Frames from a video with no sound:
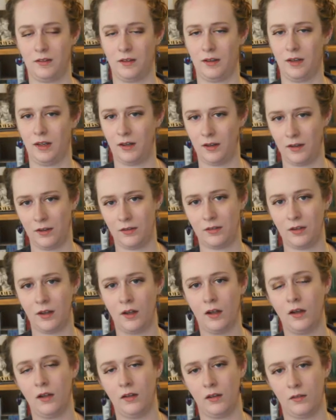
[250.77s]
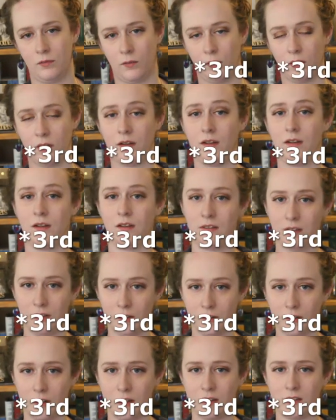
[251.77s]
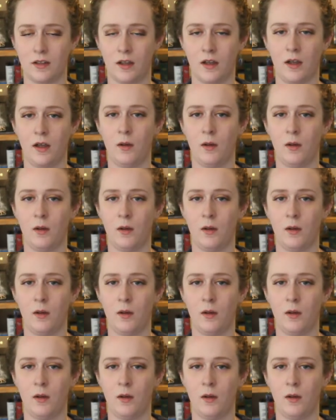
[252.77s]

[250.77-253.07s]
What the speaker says: it is the fourth in the series.